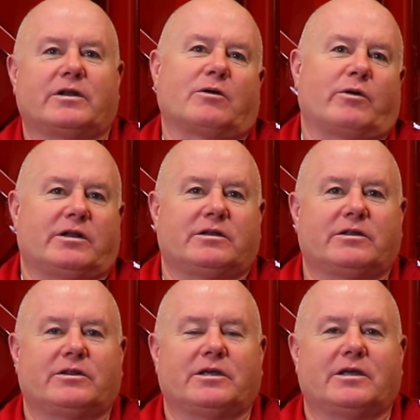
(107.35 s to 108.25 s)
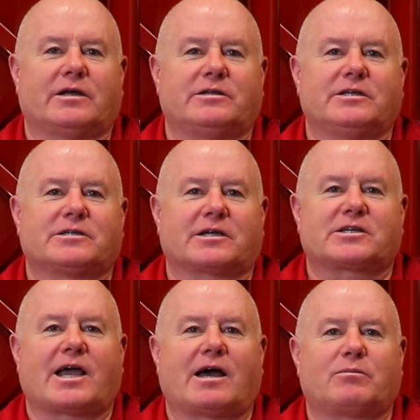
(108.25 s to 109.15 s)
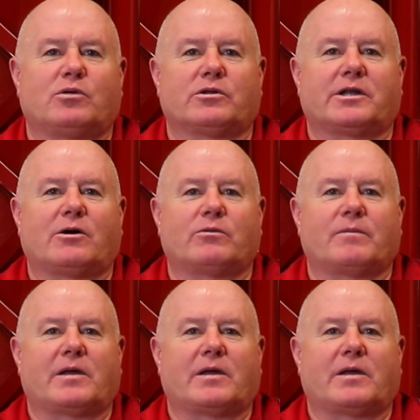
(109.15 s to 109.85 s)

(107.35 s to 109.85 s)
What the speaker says: and I went and did the D6 cat, pulled it out,